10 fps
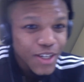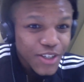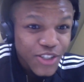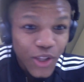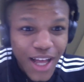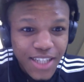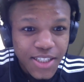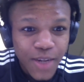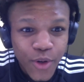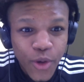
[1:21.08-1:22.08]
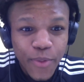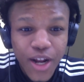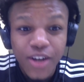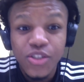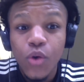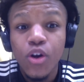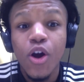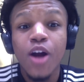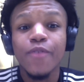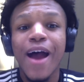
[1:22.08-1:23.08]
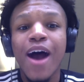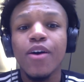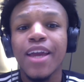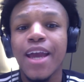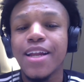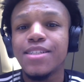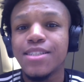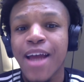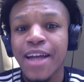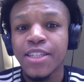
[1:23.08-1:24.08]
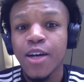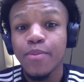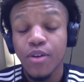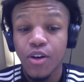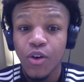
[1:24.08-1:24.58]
So last summer we put out a scorecard of how candidates stacked up